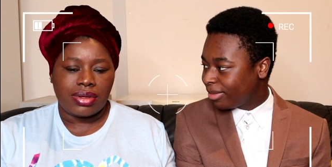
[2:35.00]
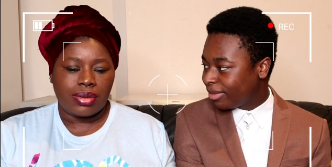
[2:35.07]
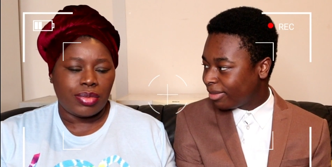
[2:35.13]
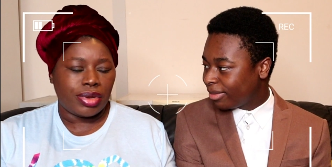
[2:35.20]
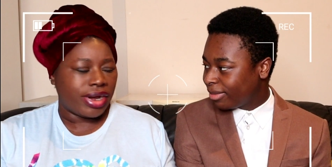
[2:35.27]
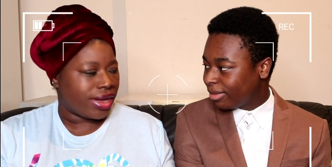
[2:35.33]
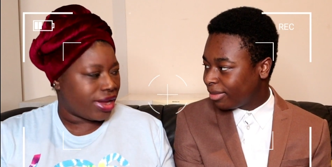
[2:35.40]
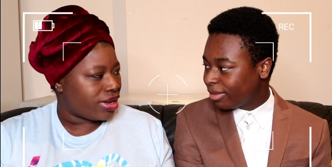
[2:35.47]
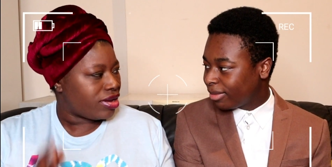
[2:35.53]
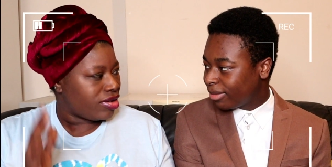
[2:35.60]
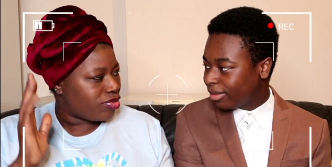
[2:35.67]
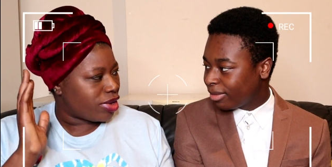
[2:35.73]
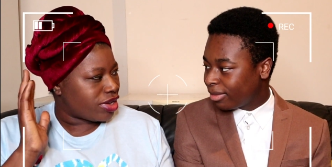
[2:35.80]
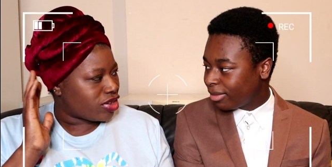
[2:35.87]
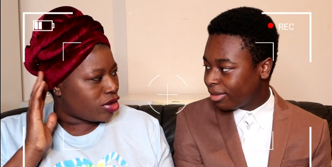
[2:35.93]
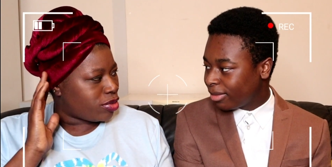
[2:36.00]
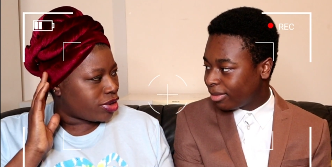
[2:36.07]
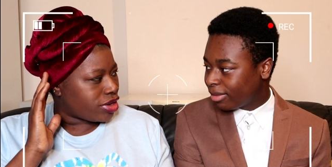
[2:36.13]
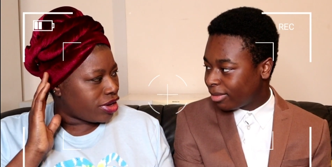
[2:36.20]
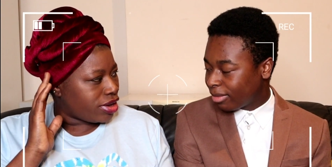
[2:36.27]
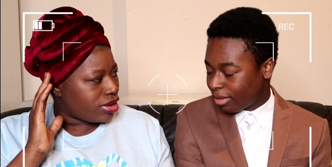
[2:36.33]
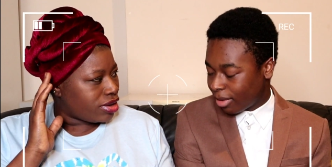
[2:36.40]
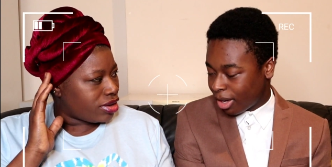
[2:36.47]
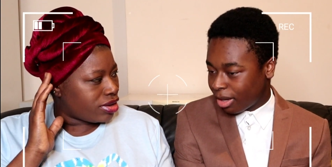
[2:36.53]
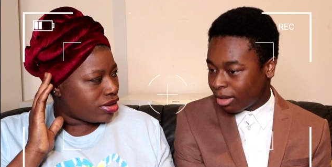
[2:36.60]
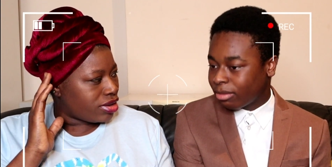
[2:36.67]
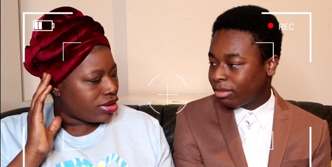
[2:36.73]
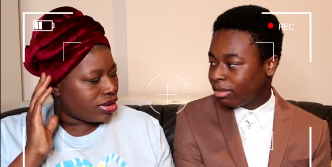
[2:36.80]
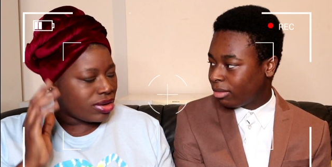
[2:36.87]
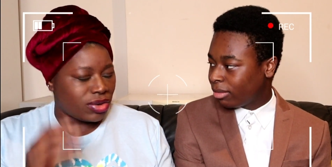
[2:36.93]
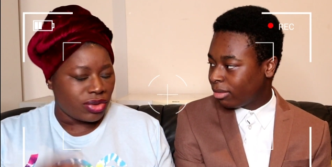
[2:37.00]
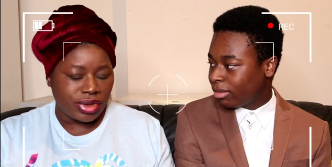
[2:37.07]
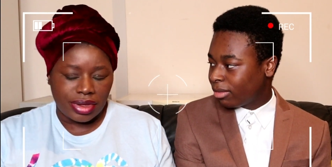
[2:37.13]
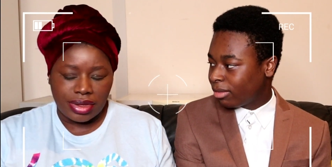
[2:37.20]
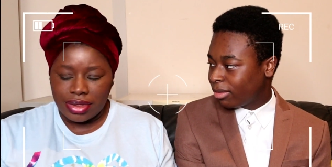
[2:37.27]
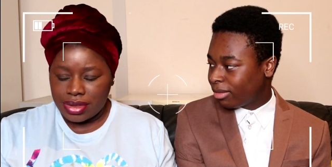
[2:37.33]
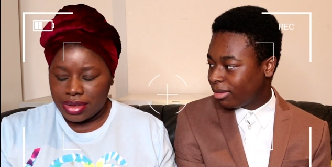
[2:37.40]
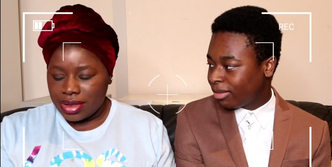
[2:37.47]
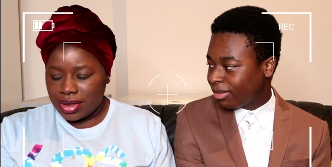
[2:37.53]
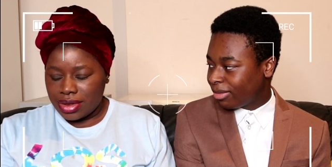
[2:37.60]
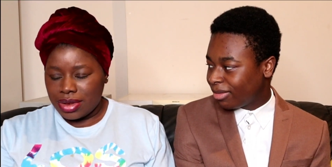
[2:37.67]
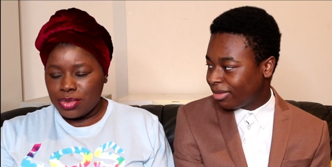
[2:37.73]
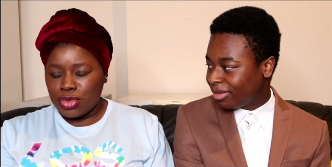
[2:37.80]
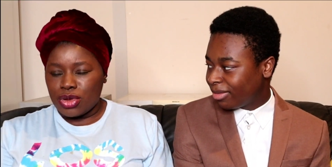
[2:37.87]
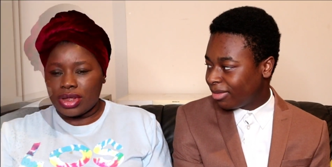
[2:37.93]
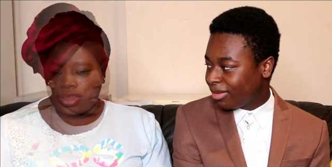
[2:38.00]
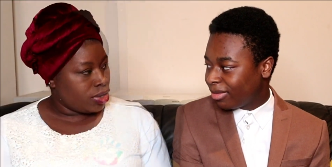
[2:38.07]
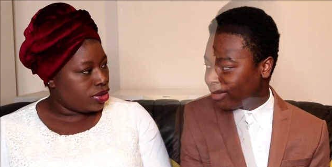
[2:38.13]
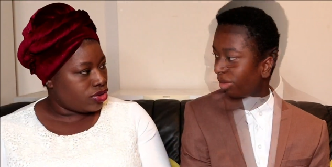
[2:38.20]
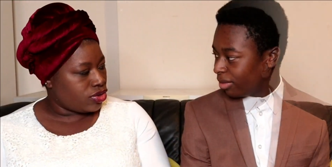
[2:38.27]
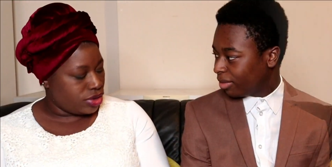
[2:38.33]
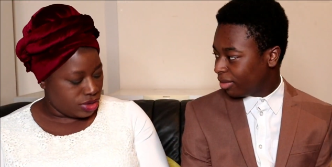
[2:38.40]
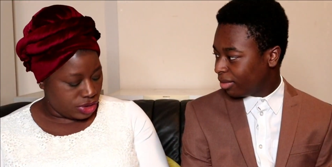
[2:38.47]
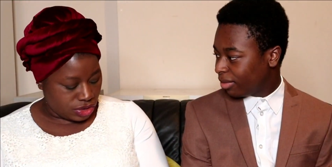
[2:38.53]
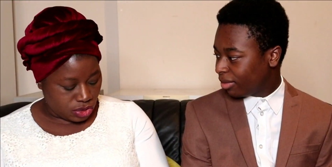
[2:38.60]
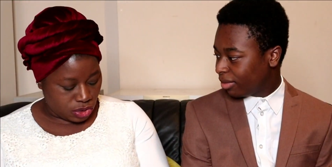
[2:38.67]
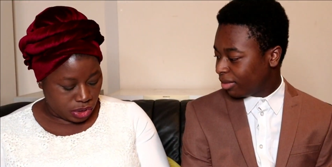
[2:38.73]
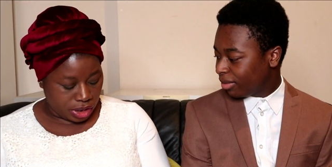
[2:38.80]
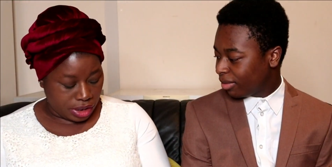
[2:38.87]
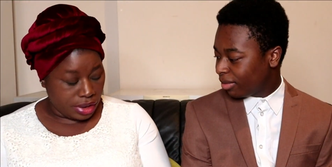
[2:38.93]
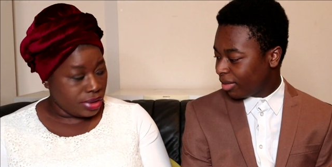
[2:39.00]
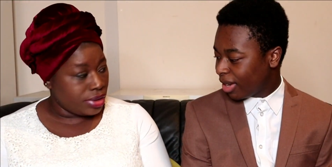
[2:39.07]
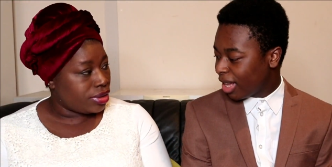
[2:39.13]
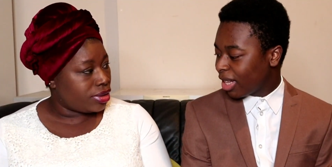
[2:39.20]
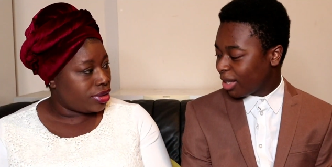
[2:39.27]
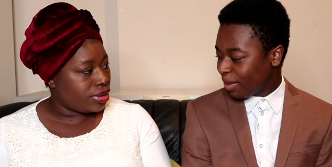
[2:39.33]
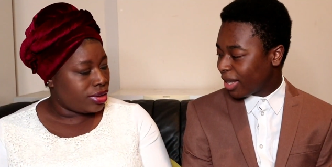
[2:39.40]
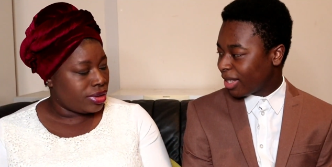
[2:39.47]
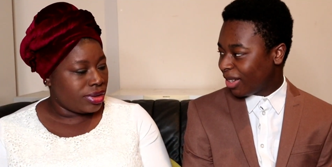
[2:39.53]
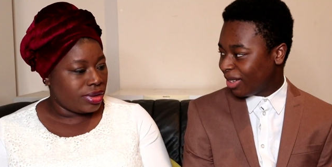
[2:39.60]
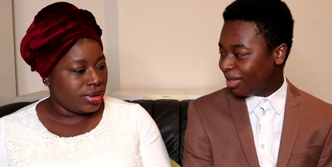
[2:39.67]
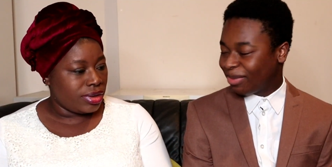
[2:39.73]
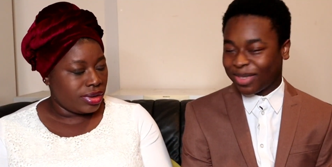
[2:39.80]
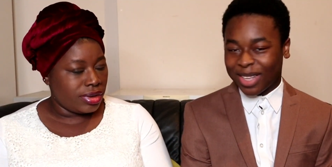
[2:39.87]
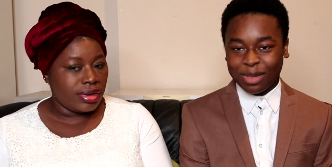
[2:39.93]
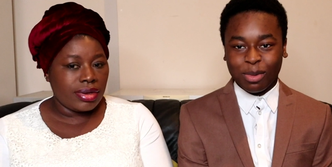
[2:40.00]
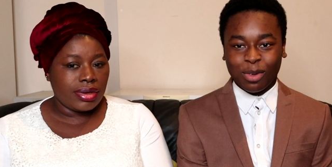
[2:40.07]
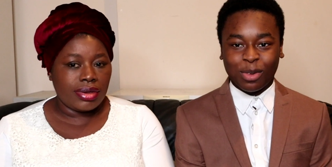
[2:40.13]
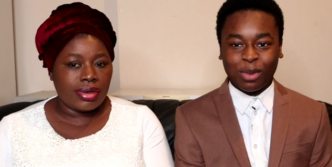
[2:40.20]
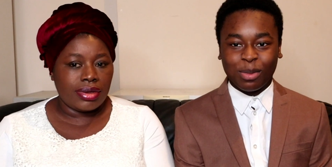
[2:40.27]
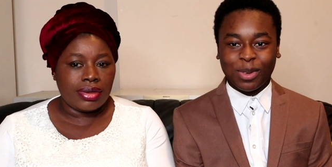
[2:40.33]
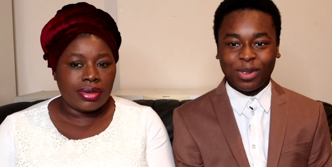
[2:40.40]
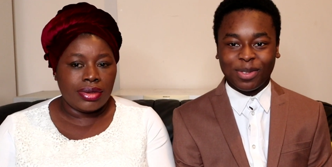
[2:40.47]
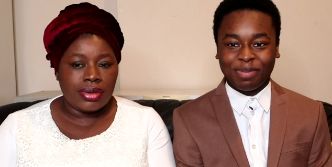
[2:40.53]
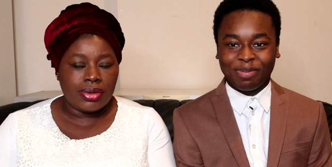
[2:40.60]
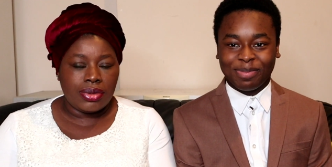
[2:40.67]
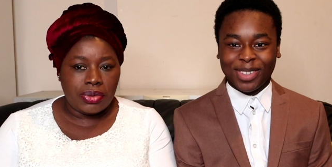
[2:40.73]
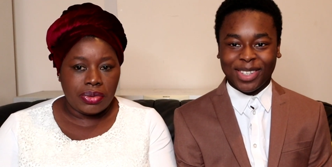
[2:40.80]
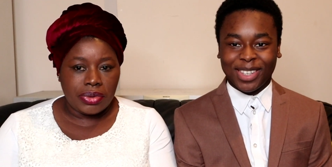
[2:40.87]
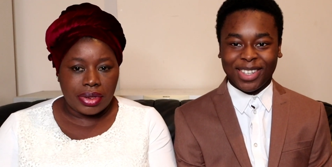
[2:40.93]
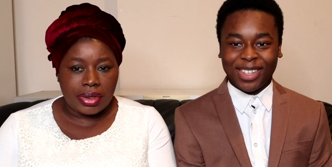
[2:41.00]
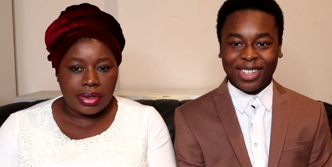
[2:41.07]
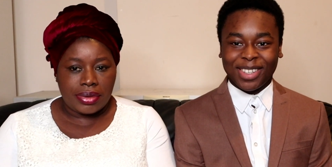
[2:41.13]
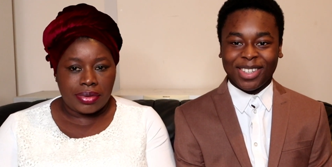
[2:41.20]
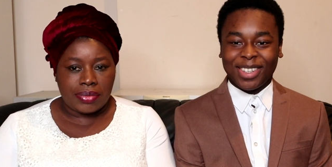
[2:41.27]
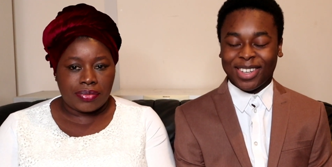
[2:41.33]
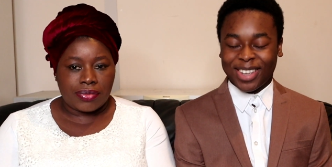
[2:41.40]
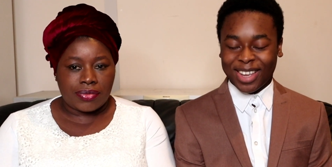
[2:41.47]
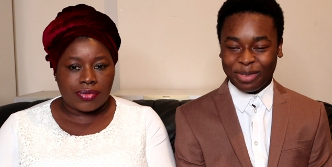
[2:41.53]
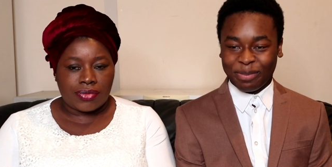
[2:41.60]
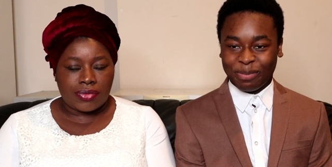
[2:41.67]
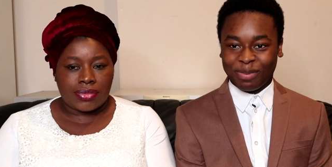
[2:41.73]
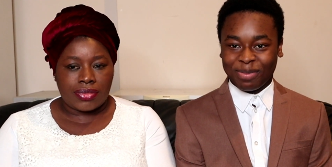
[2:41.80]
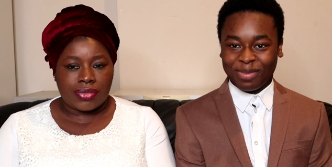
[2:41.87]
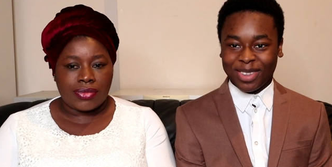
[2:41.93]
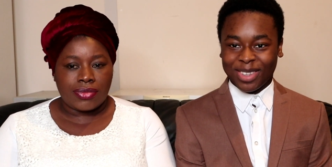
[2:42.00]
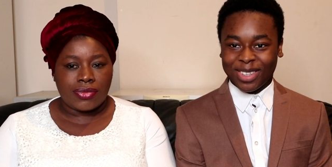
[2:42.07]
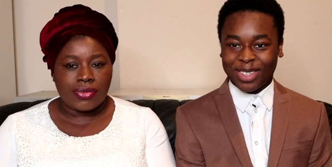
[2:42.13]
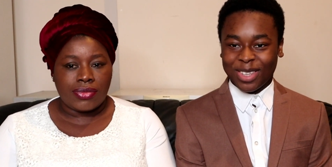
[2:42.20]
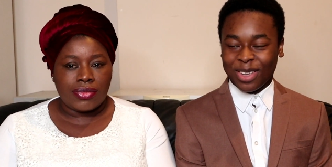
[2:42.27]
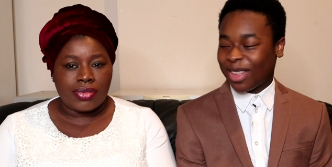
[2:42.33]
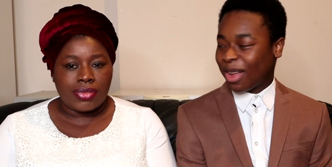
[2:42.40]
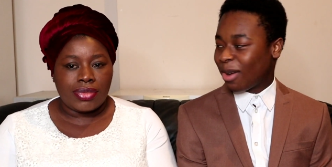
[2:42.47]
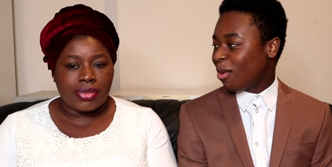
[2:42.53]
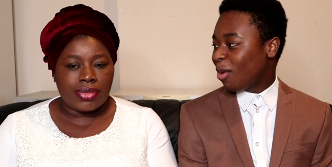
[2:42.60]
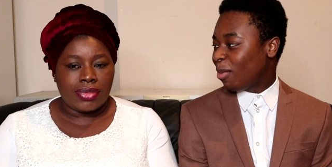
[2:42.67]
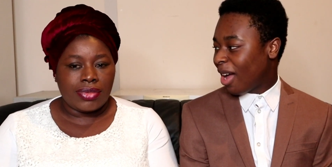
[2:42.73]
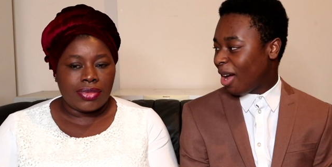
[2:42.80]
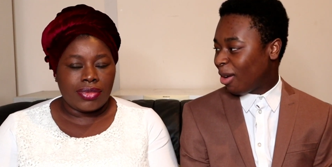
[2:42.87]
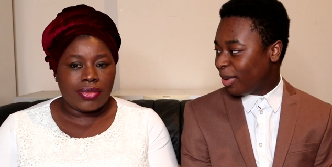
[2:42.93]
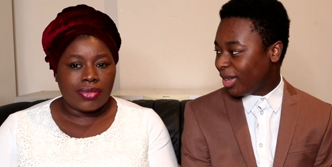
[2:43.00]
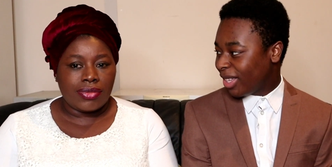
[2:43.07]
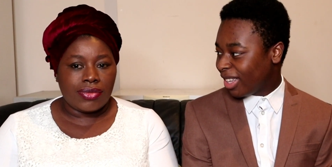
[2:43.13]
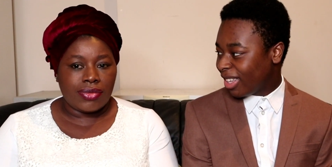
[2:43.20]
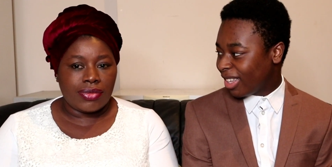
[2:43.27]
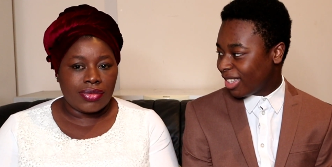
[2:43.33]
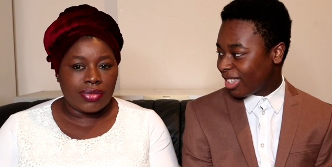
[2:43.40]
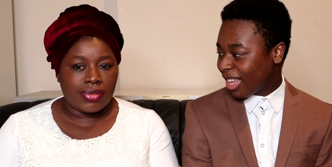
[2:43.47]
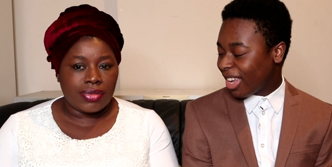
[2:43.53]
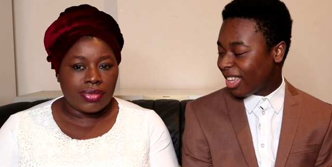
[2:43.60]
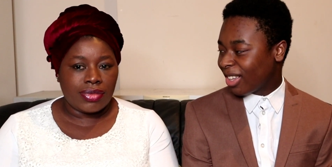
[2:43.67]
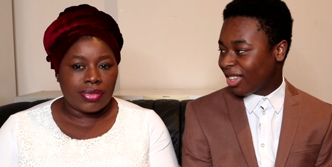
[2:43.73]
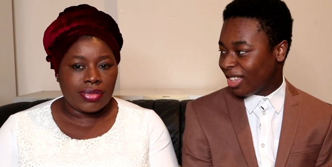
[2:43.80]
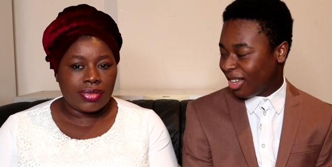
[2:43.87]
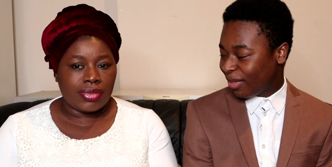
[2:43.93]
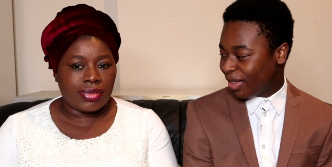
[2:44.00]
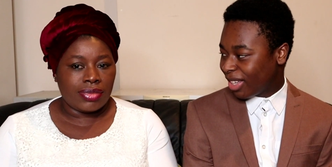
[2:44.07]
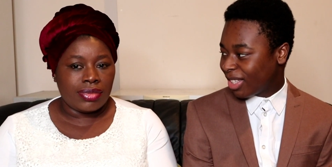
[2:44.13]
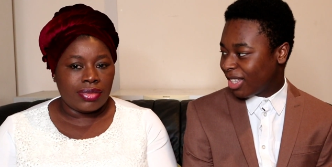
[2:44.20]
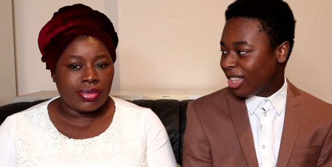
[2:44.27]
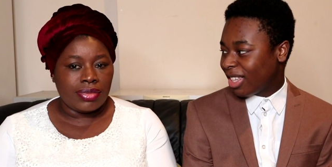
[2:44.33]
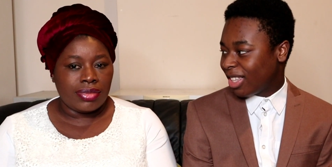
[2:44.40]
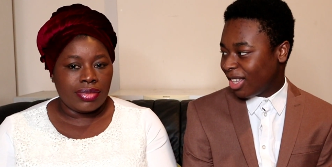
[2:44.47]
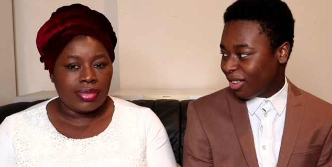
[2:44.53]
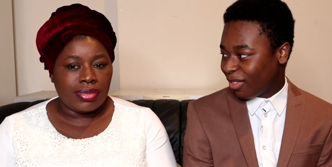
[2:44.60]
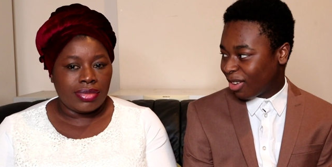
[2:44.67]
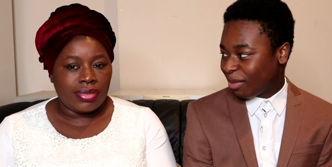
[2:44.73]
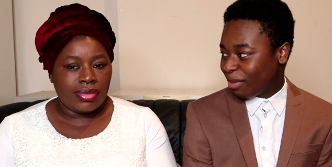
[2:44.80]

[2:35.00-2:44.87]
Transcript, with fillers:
Speaker 1: But I can leave my club on, yeah? Yeah. Okay. Let me go and check. So is this okay?
Speaker 2: Yeah, that's better. That's okay. more formal. Okay. Okay. So now I'll be saying good evening to the Dean of